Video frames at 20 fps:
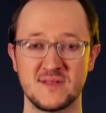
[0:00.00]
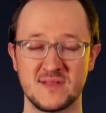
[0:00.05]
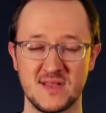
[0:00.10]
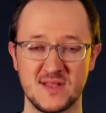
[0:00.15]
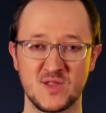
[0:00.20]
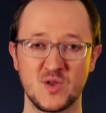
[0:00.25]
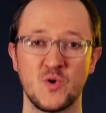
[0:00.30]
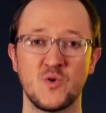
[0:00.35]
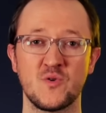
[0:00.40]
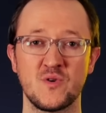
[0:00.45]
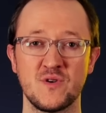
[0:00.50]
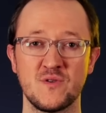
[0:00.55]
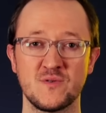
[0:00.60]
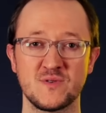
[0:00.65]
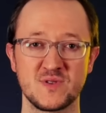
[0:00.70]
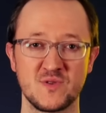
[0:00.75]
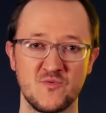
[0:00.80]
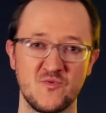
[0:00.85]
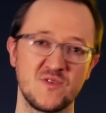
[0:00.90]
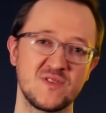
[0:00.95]

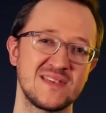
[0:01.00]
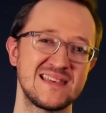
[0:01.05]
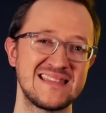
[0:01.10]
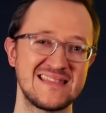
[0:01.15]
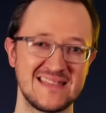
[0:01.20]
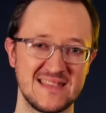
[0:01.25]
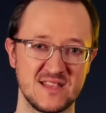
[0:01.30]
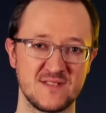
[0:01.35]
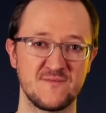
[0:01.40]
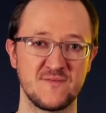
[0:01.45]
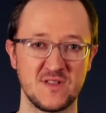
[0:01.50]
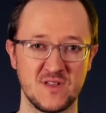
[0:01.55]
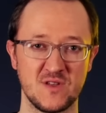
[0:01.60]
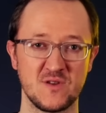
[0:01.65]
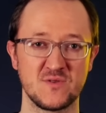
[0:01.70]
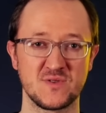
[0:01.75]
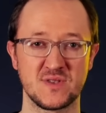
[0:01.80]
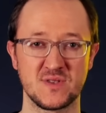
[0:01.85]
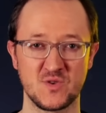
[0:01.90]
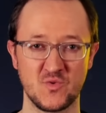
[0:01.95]
tutorials within these
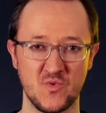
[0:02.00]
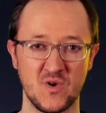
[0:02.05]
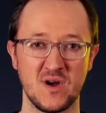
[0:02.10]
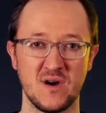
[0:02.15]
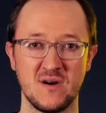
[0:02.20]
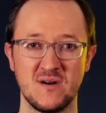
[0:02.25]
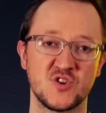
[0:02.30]
videos as well.